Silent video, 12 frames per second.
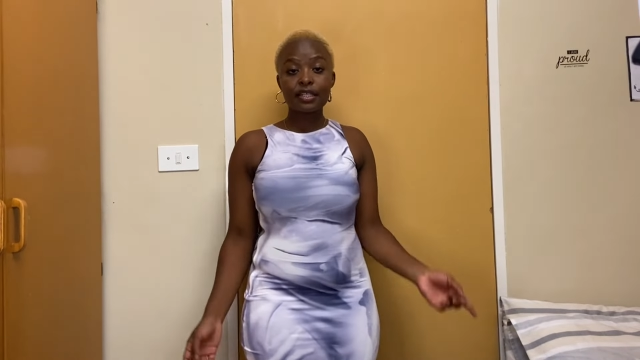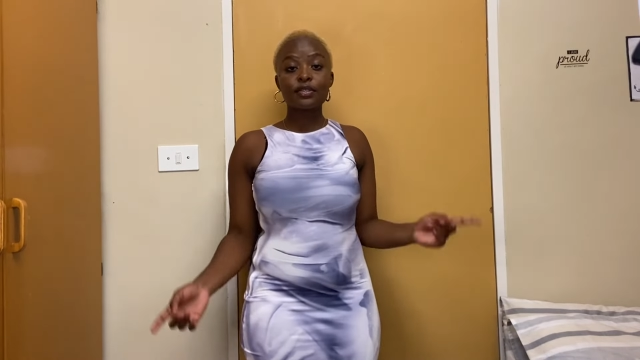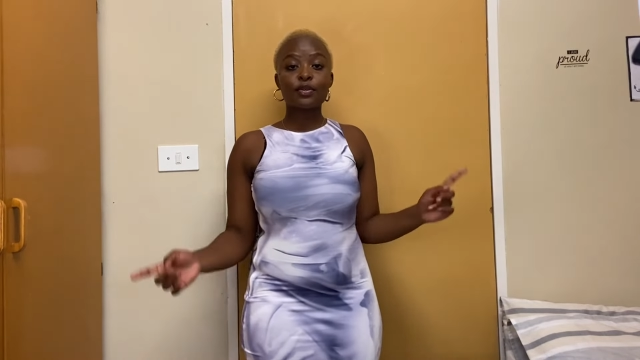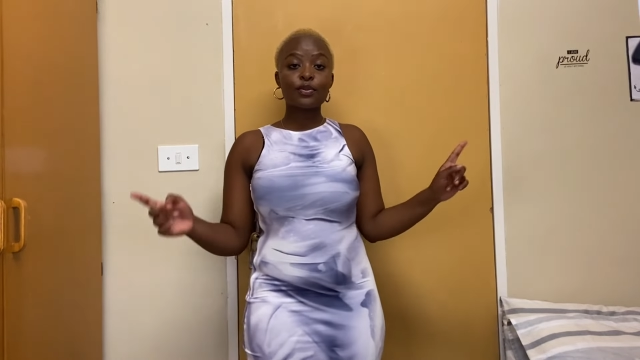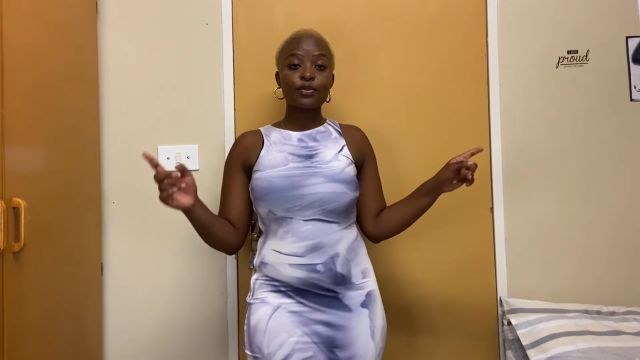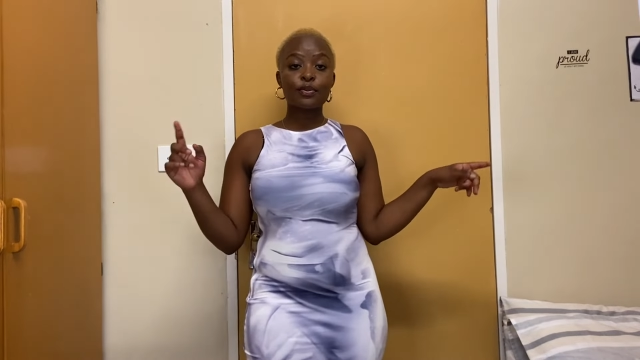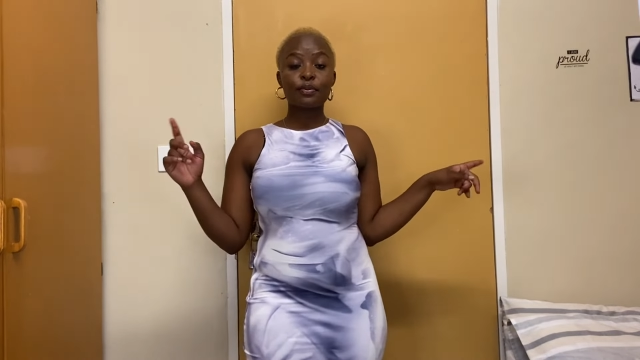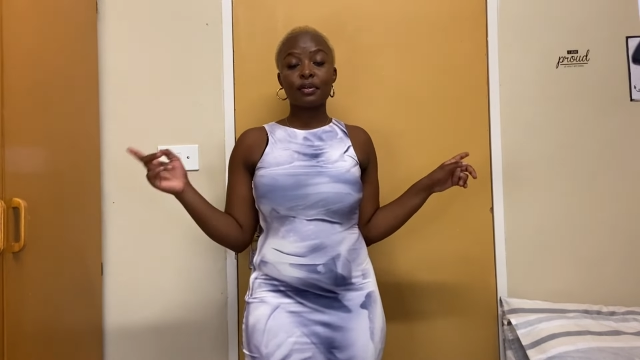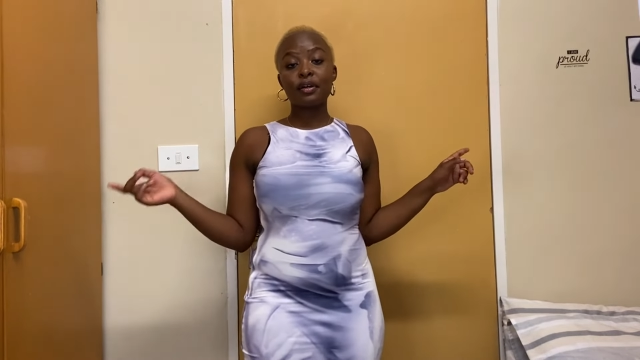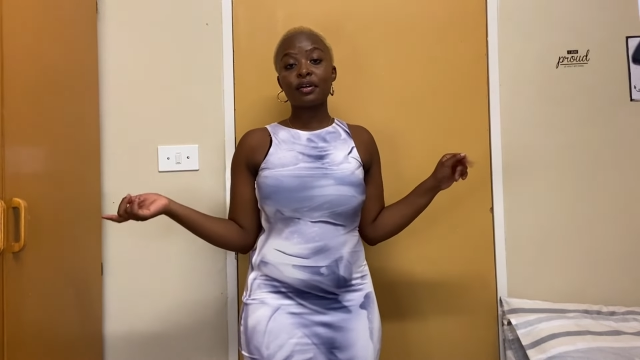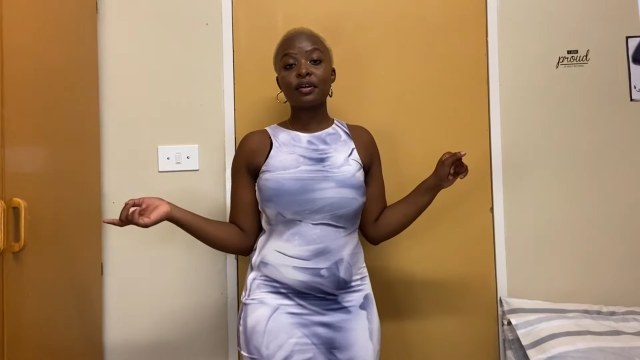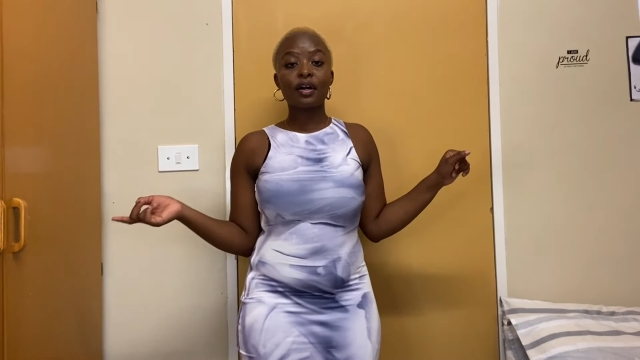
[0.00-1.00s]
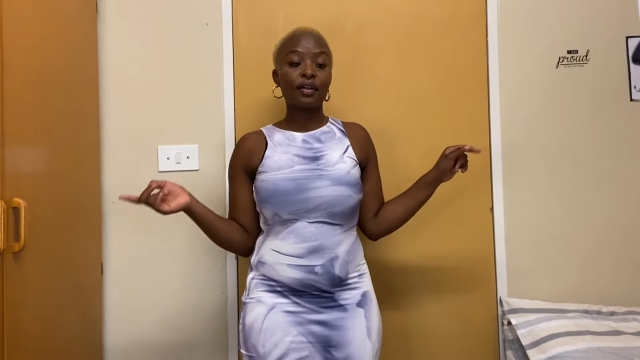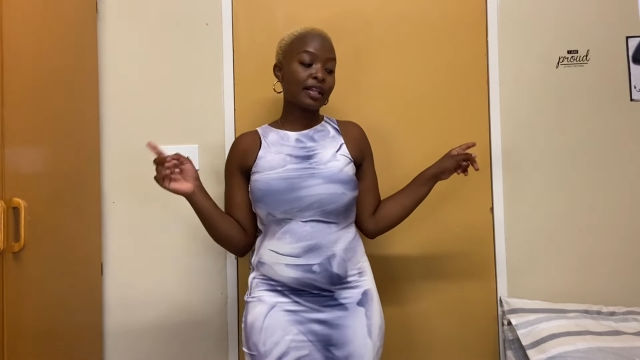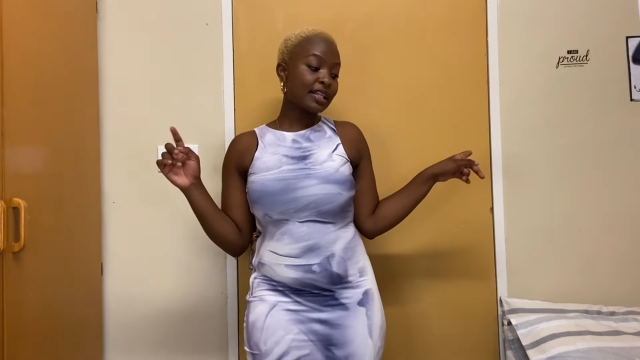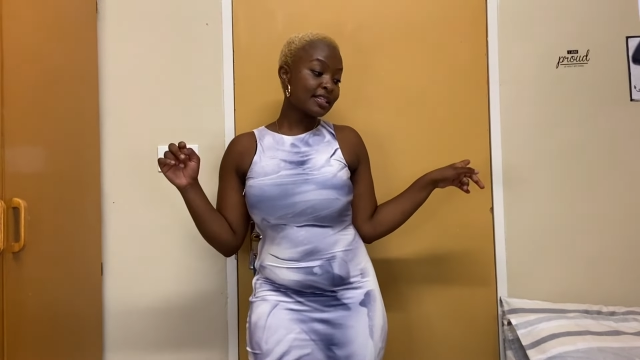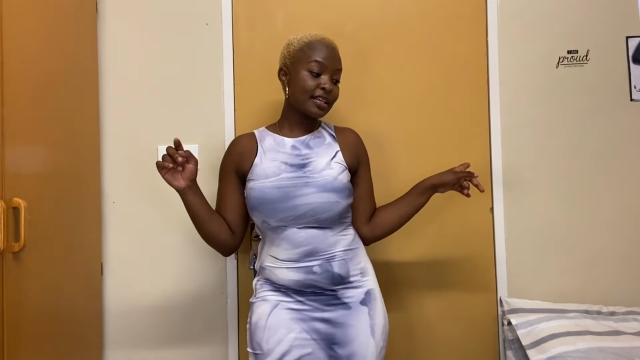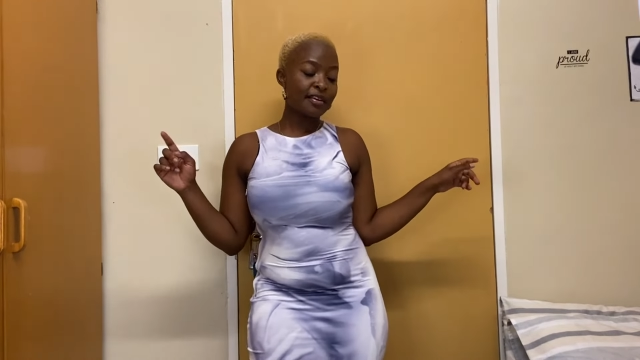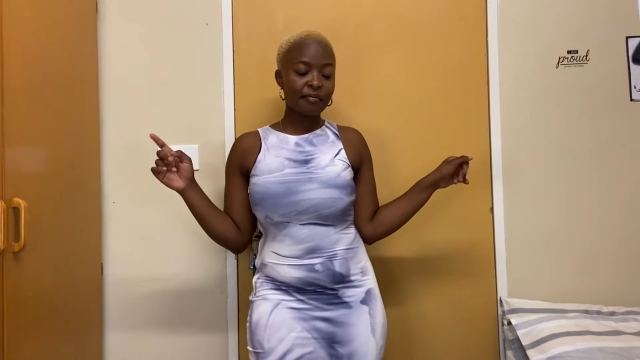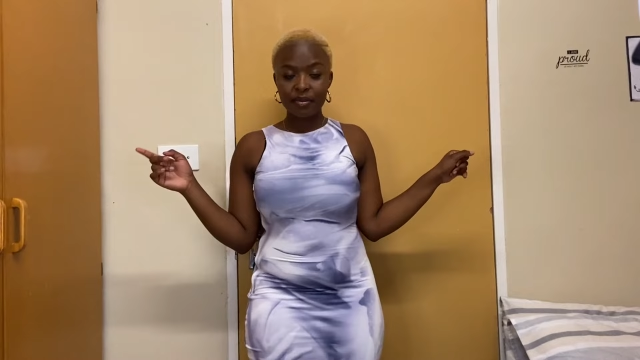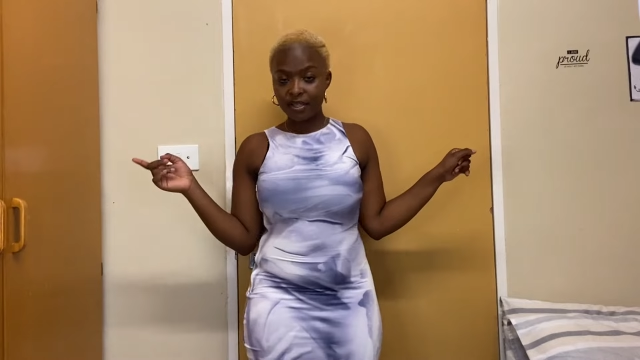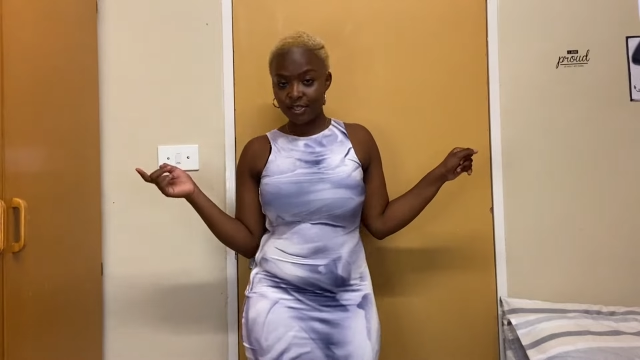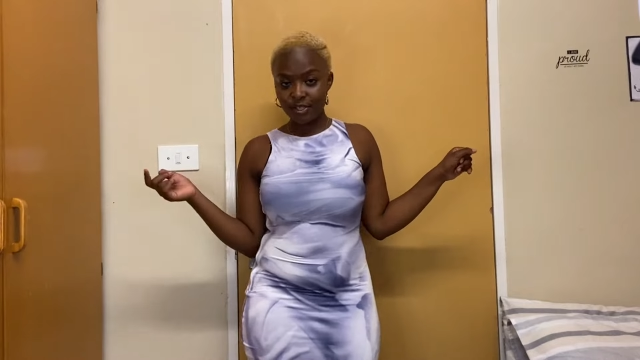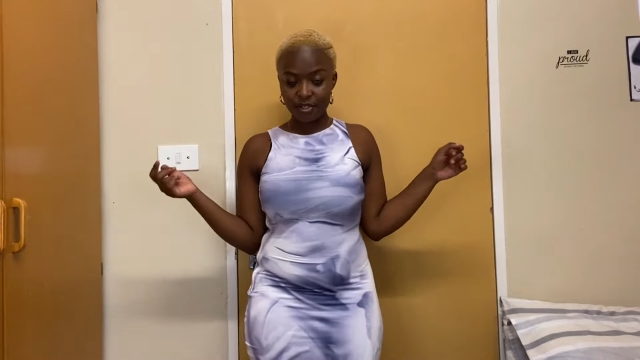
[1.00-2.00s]
It's also long. I'll insert a
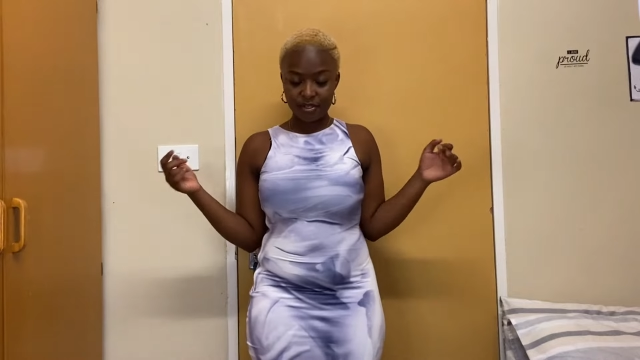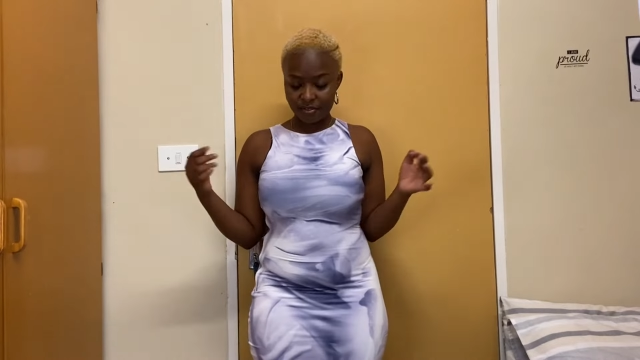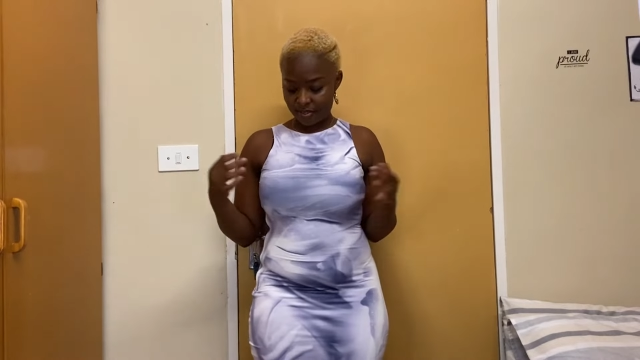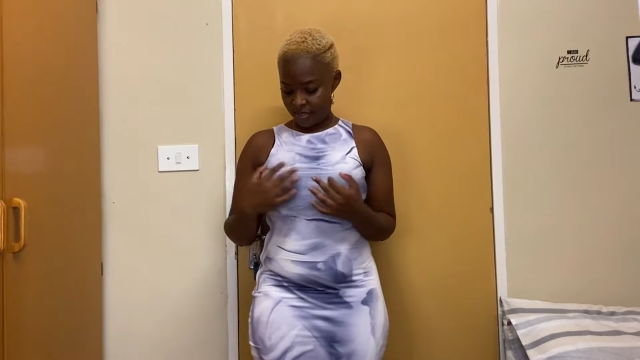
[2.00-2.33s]
picture.